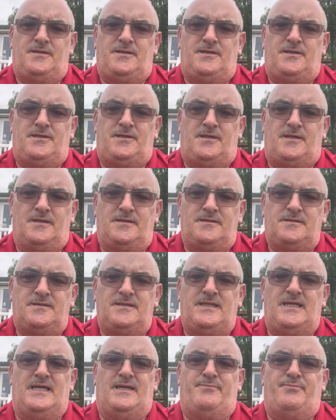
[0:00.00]
You get to
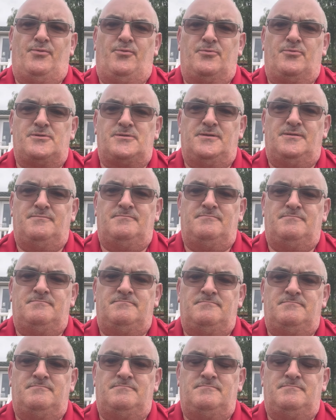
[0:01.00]
the airport.
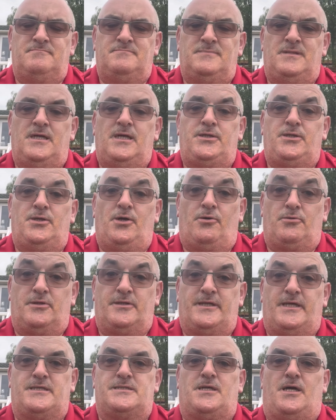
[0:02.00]
Your
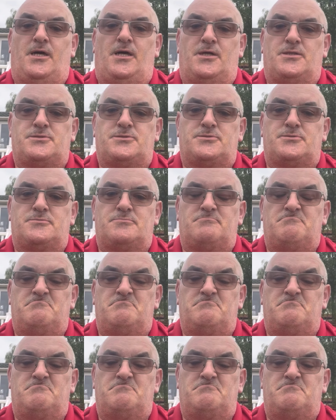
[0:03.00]
holiday starts.